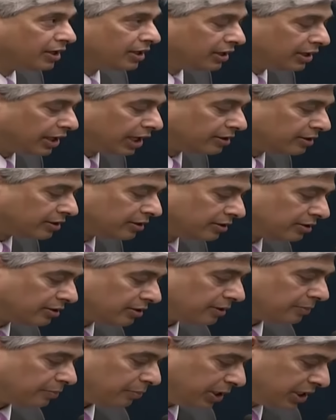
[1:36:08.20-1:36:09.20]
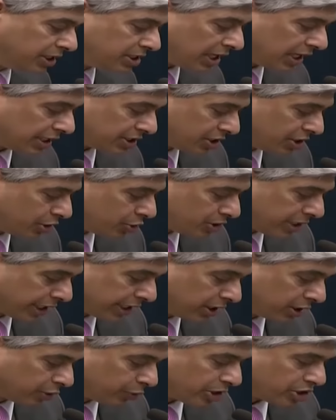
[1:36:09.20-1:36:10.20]
London, please ask your
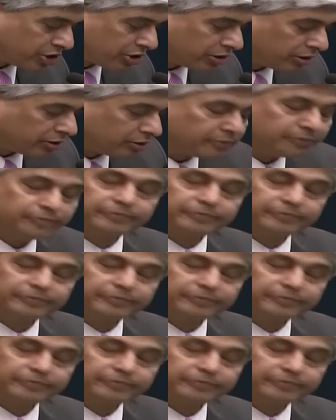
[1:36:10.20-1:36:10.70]
second question.